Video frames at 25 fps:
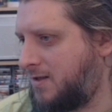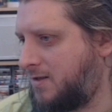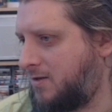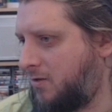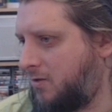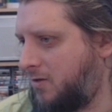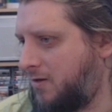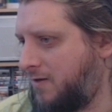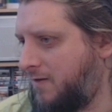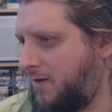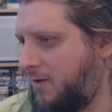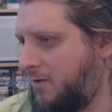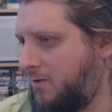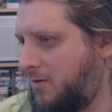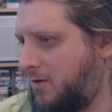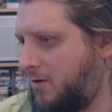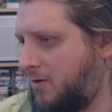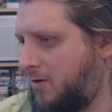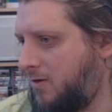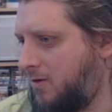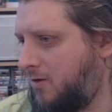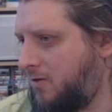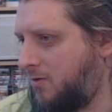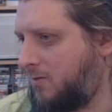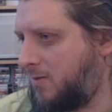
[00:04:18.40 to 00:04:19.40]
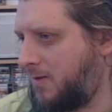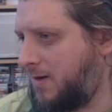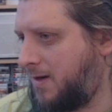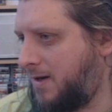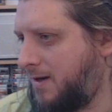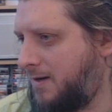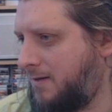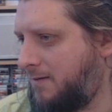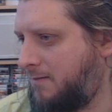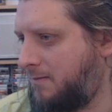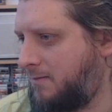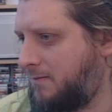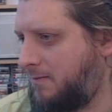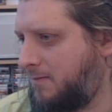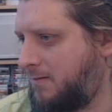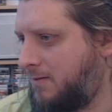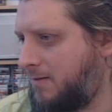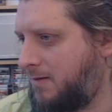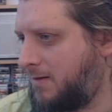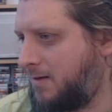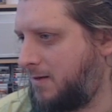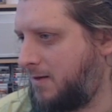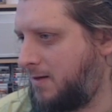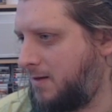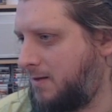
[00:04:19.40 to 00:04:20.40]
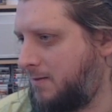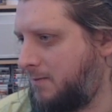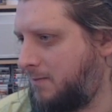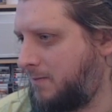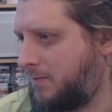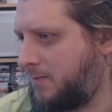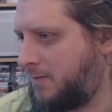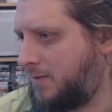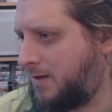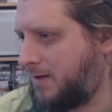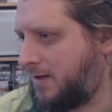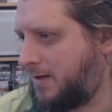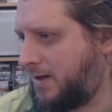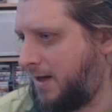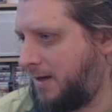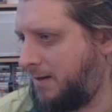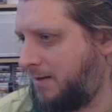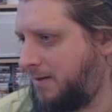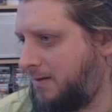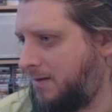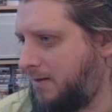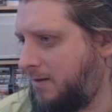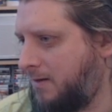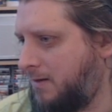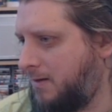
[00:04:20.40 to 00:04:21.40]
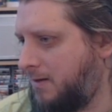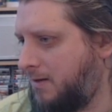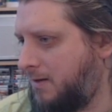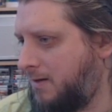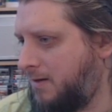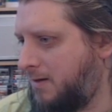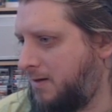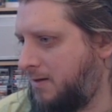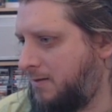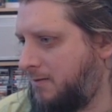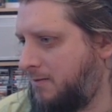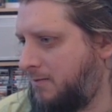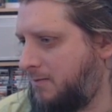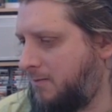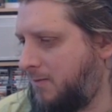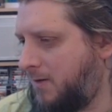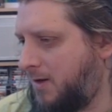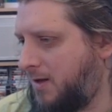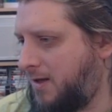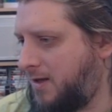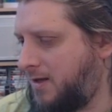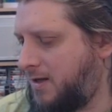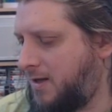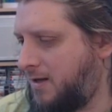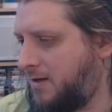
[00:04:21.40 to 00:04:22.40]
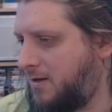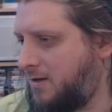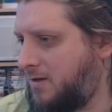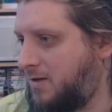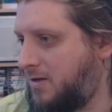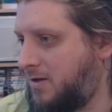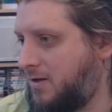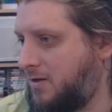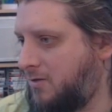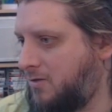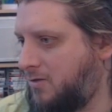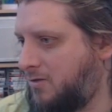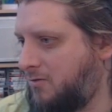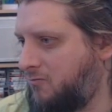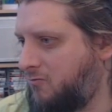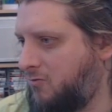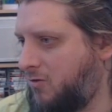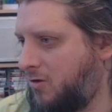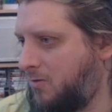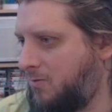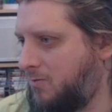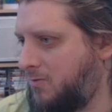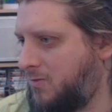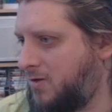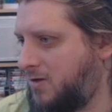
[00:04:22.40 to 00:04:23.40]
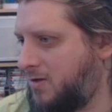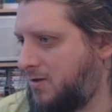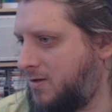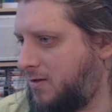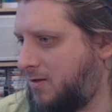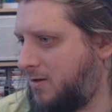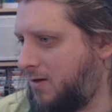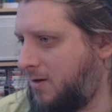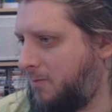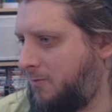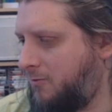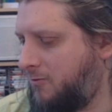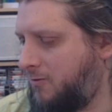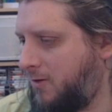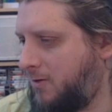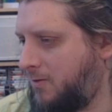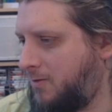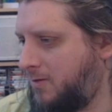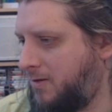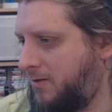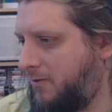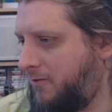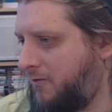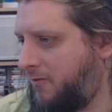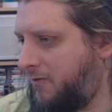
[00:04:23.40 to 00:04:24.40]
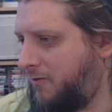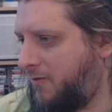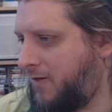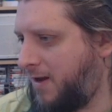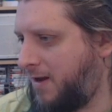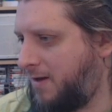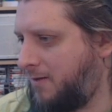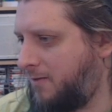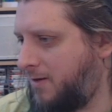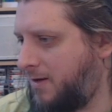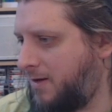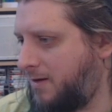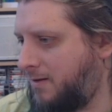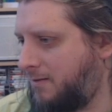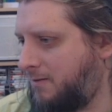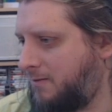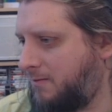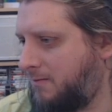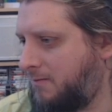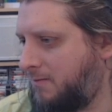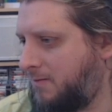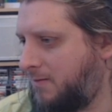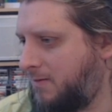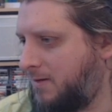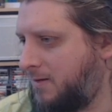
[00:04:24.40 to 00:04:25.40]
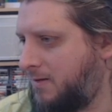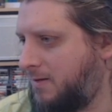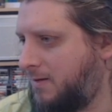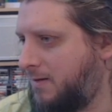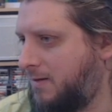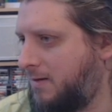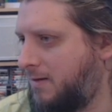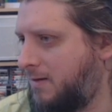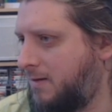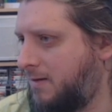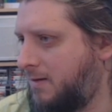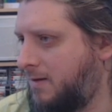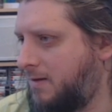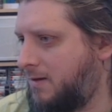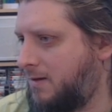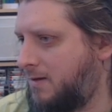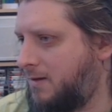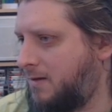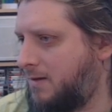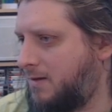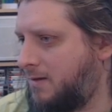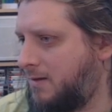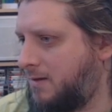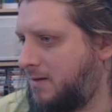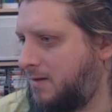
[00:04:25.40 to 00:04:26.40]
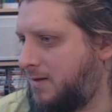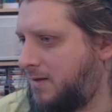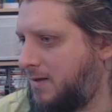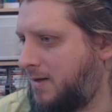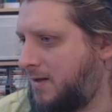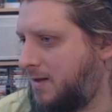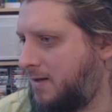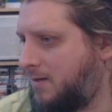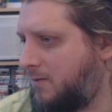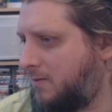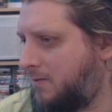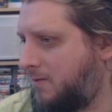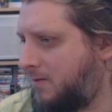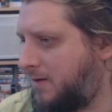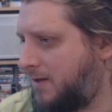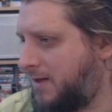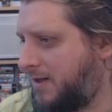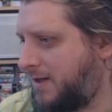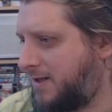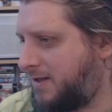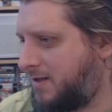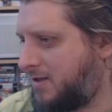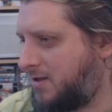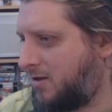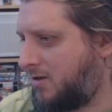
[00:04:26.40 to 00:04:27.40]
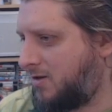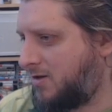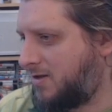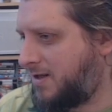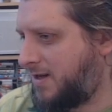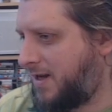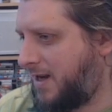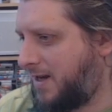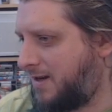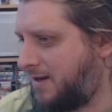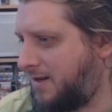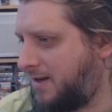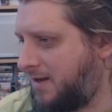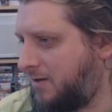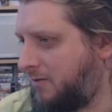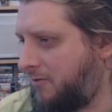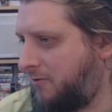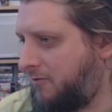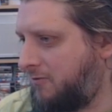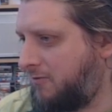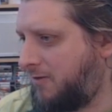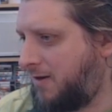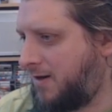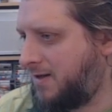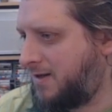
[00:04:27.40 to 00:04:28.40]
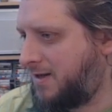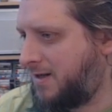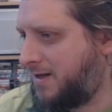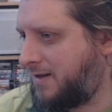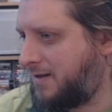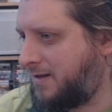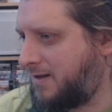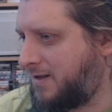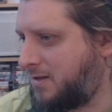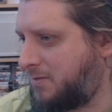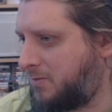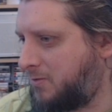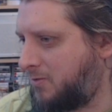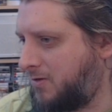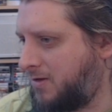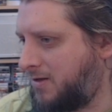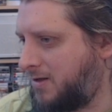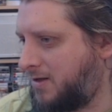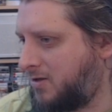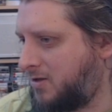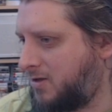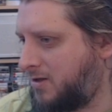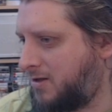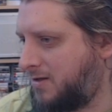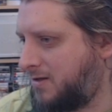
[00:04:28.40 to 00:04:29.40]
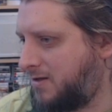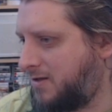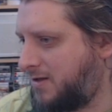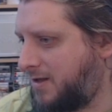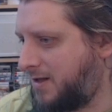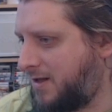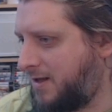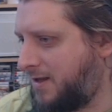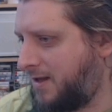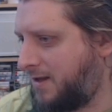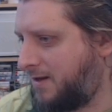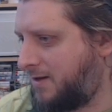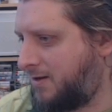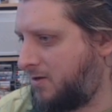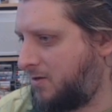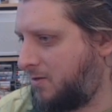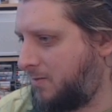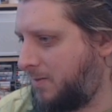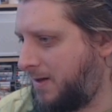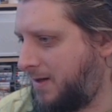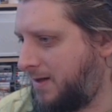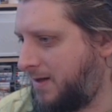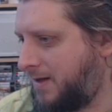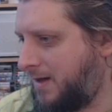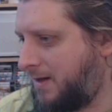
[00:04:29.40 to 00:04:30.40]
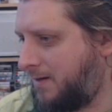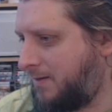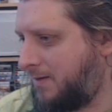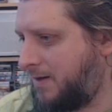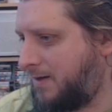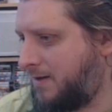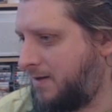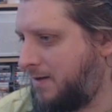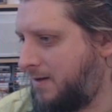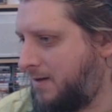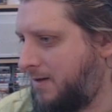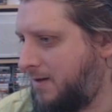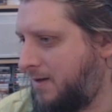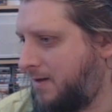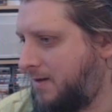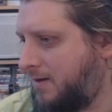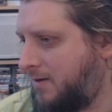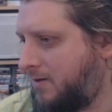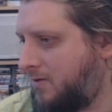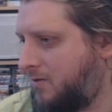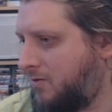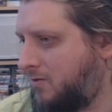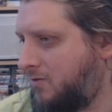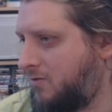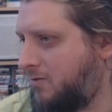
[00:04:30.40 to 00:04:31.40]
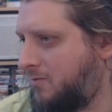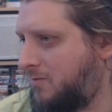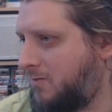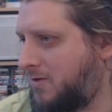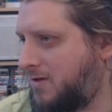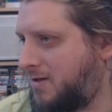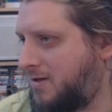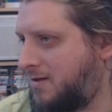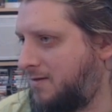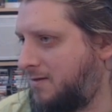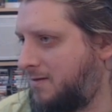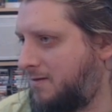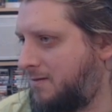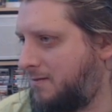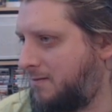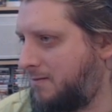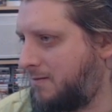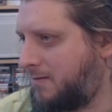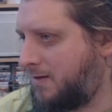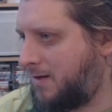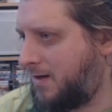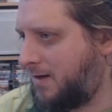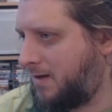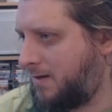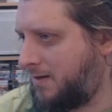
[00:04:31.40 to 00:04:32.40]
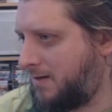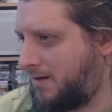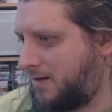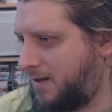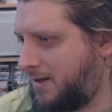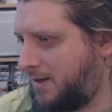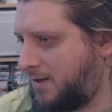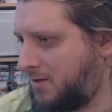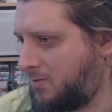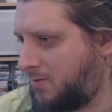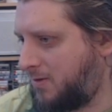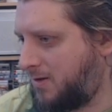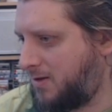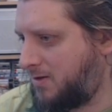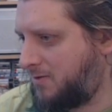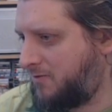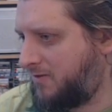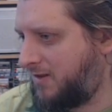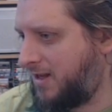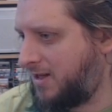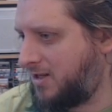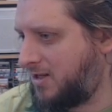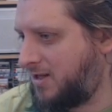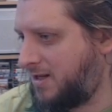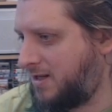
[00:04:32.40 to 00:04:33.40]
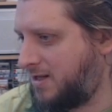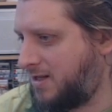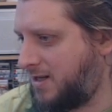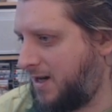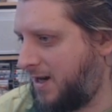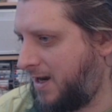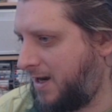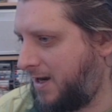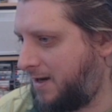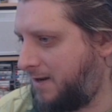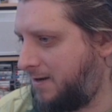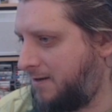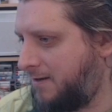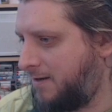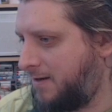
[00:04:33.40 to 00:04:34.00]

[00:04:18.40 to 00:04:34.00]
on their own hardware, again, where they tended to use ROMs that are prone to failure. Now, it starts to get a little frantic at this point. As you can see, they're coming down in good numbers. I think that's why it's flashing attack.